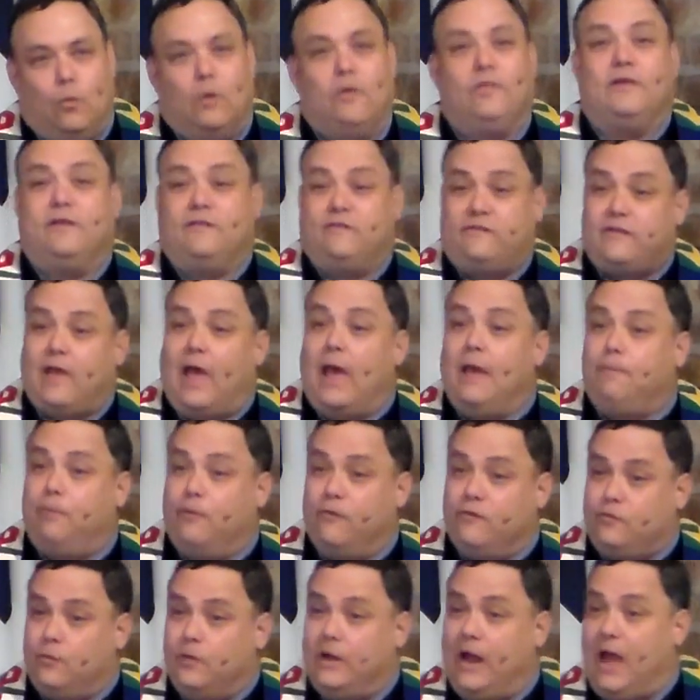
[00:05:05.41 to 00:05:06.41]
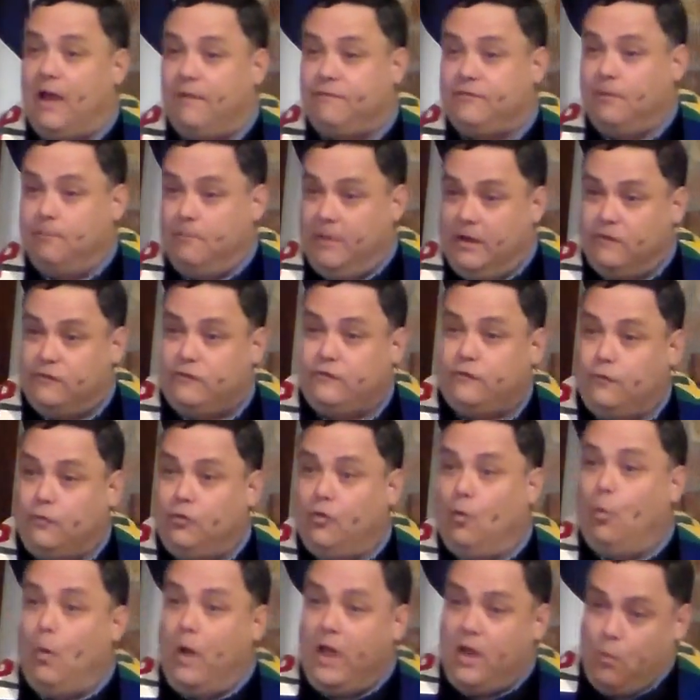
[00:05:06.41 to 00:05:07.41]
to where the disciples would have to
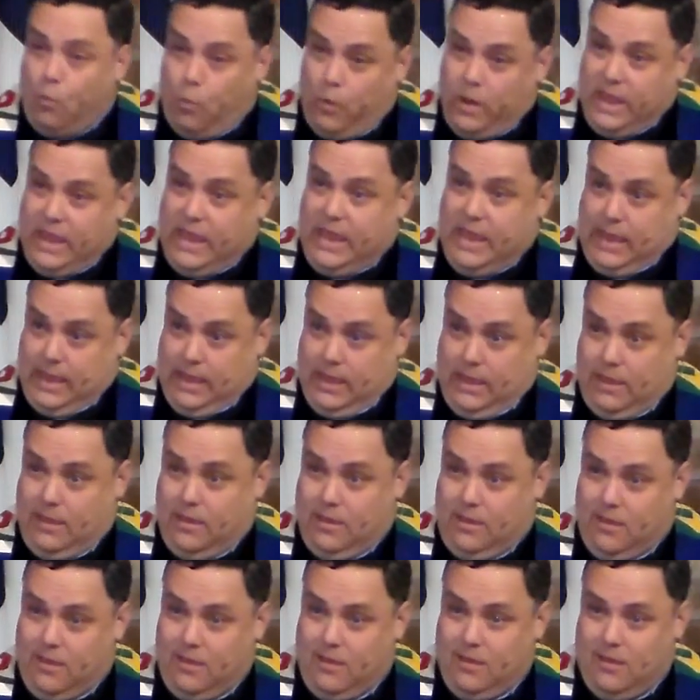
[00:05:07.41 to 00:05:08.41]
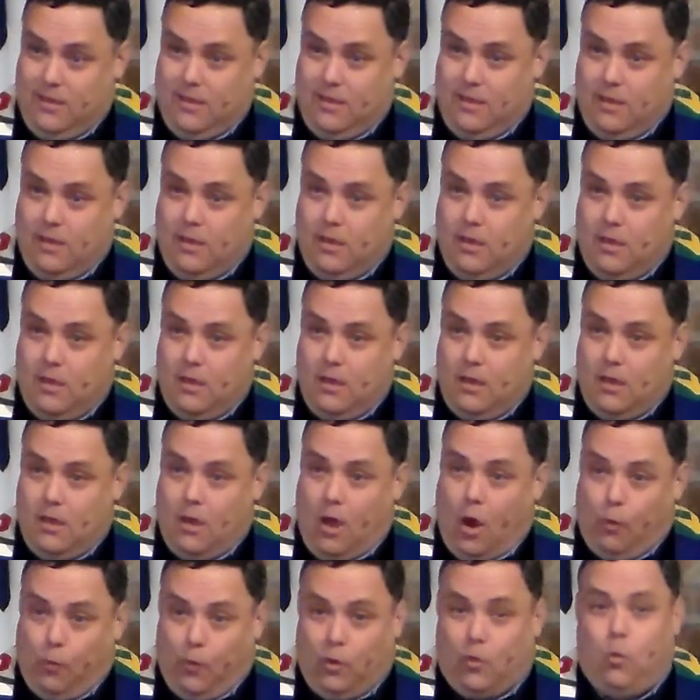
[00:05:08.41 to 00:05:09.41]
minister the way we
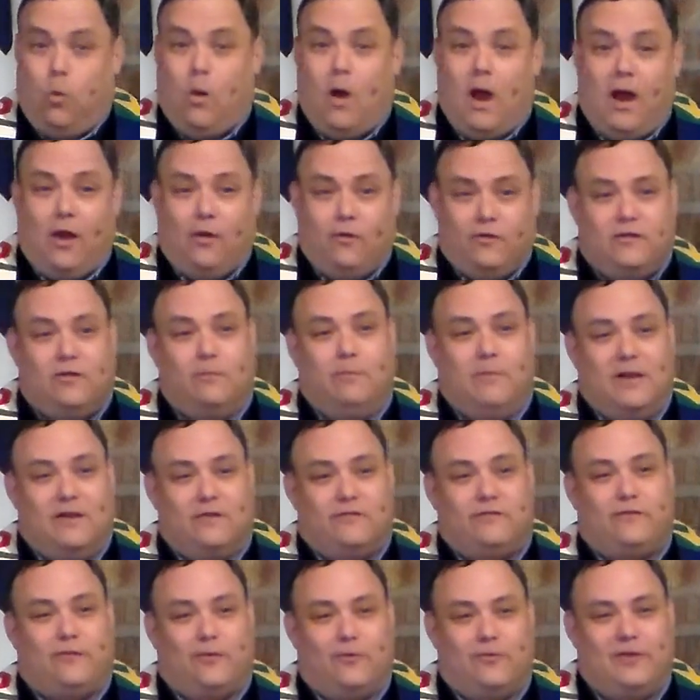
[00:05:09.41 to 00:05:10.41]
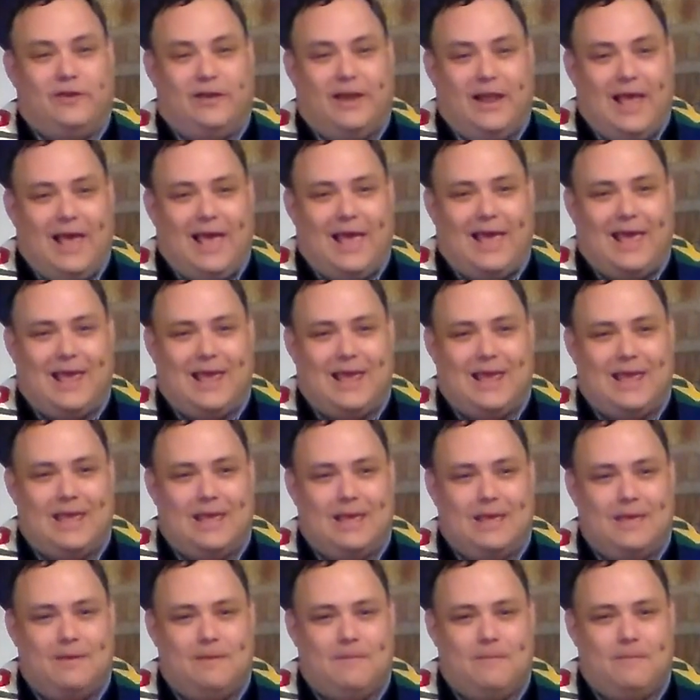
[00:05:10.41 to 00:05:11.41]
are required to minister today.
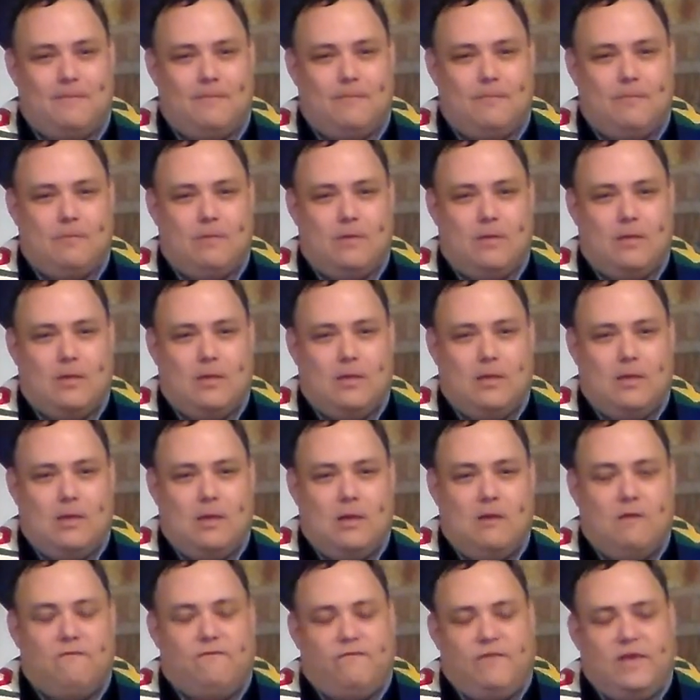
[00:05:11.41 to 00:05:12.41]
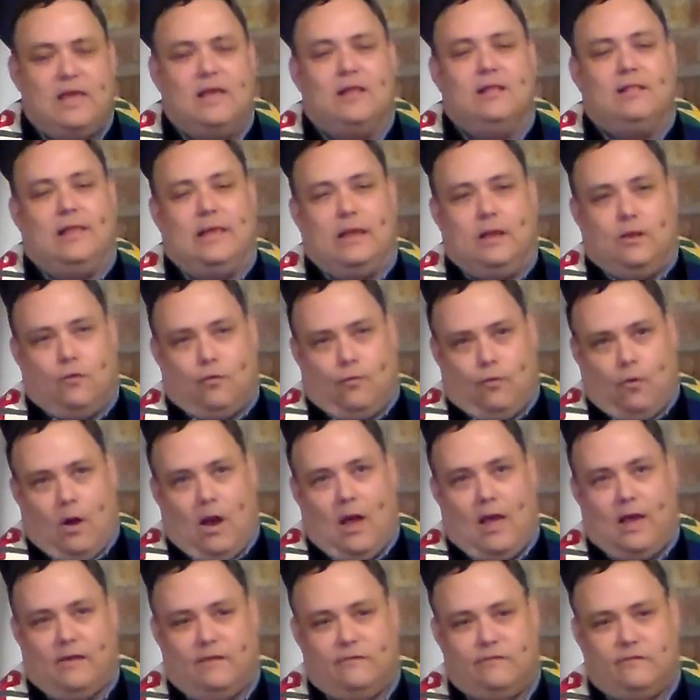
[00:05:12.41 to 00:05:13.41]
Feeling
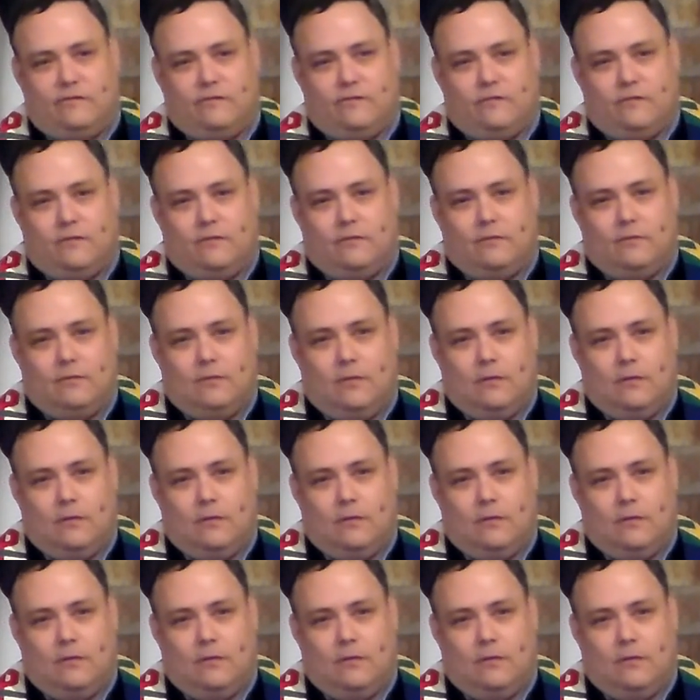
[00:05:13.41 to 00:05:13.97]
Christ.